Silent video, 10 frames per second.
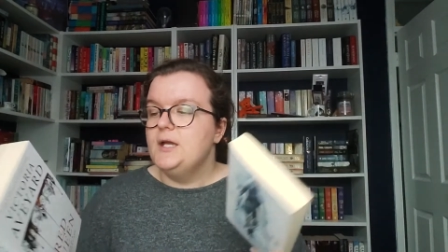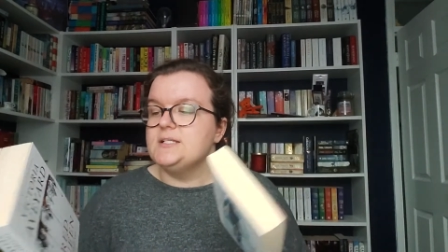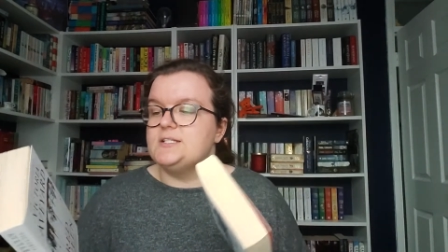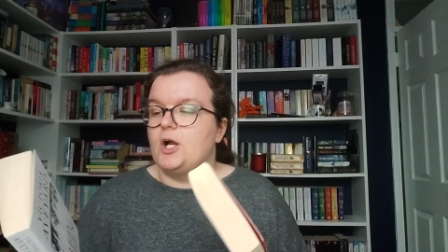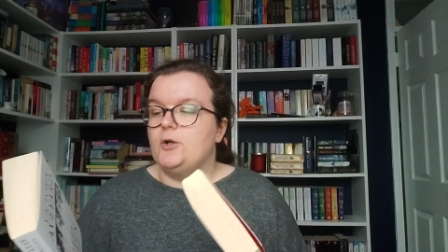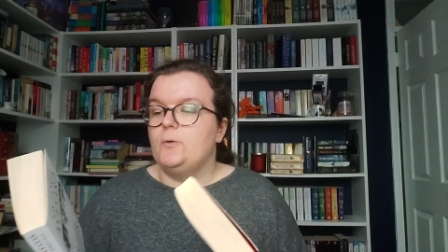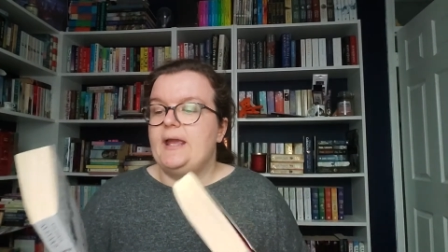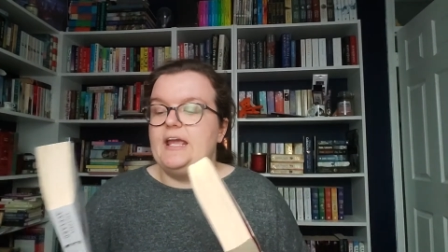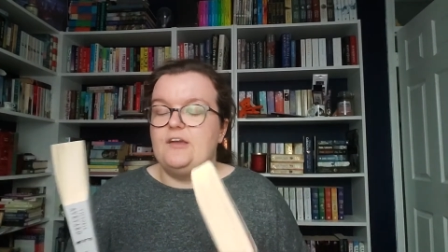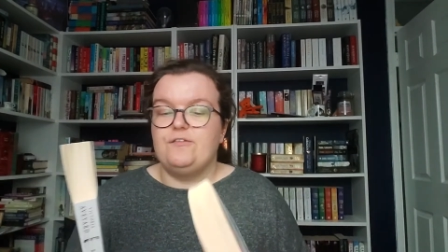So
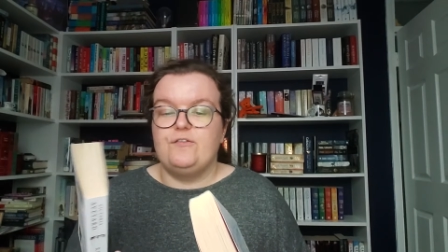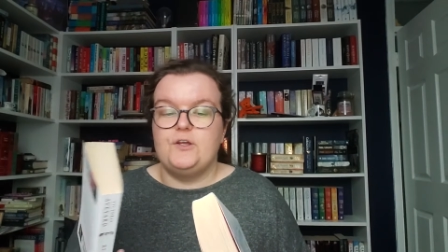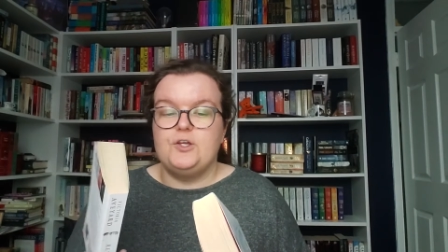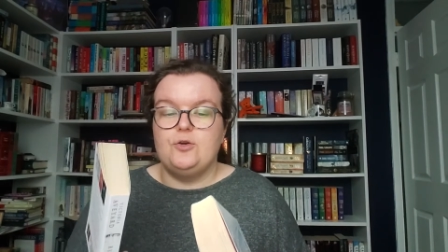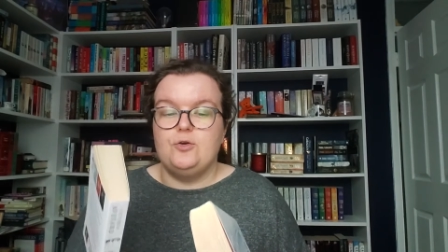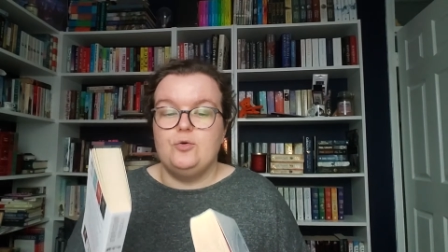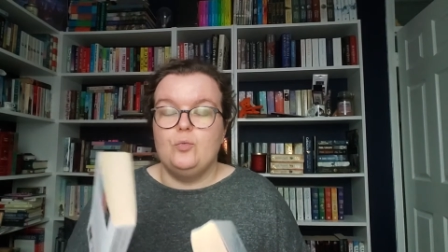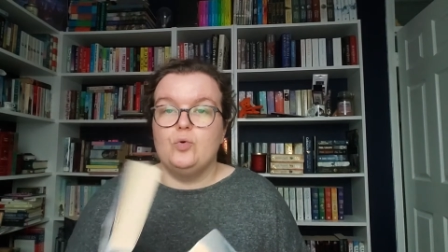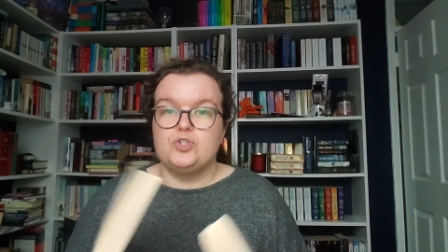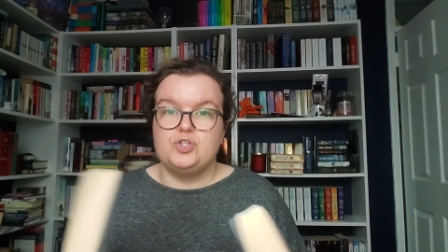if you
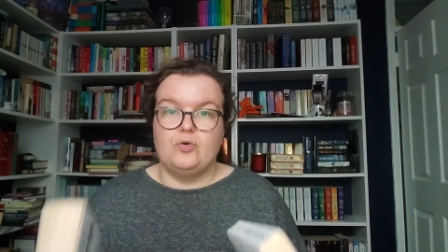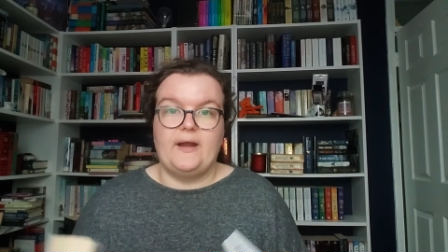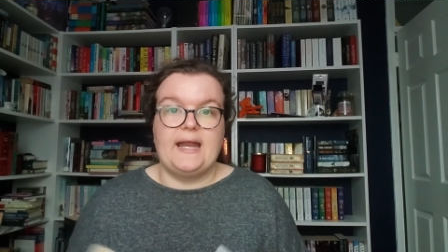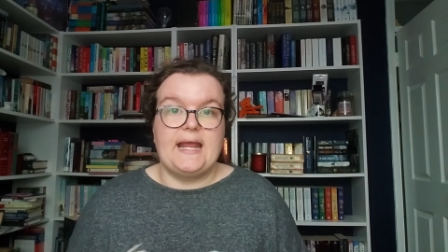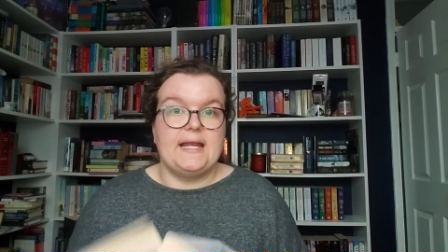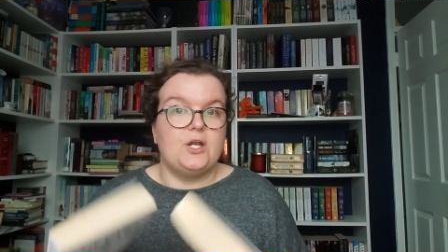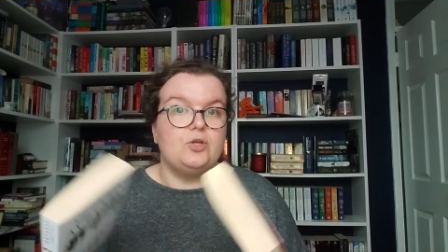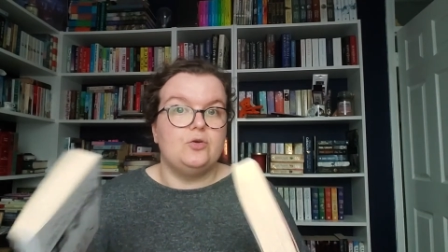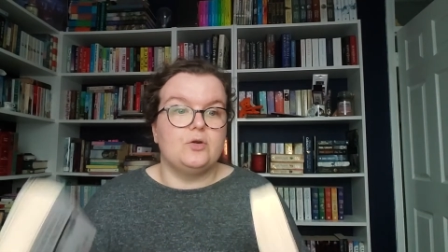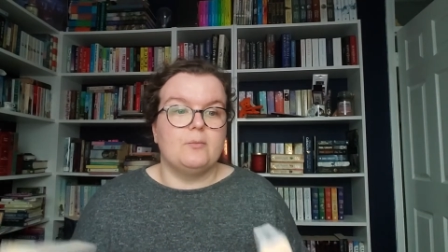want to join in,
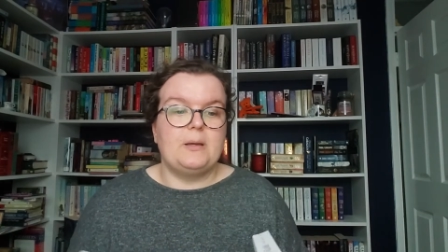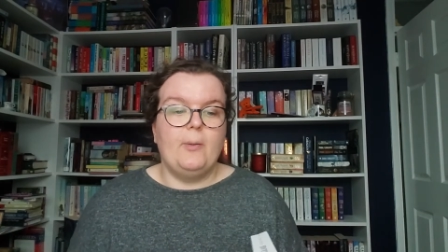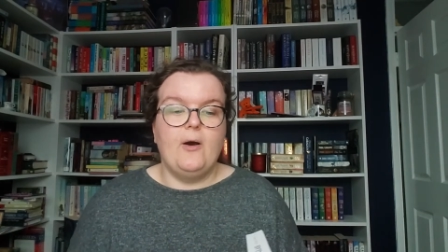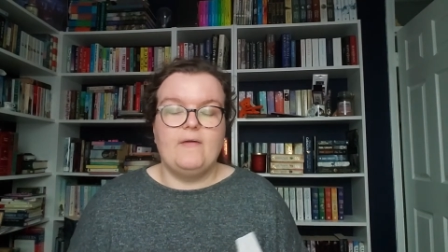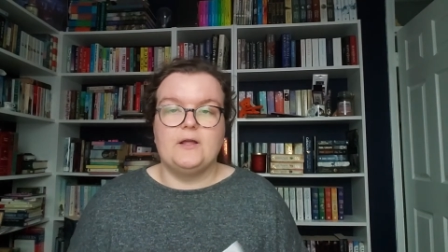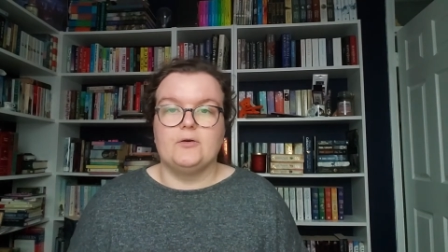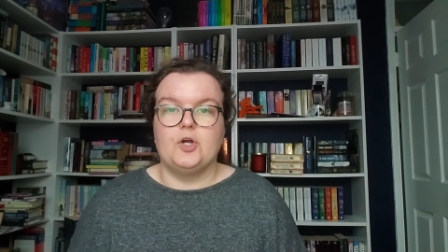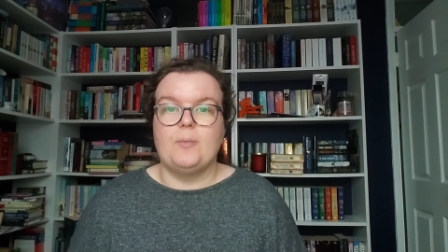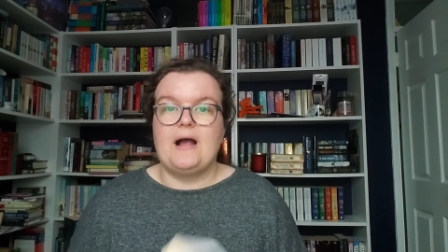you can be part of the group.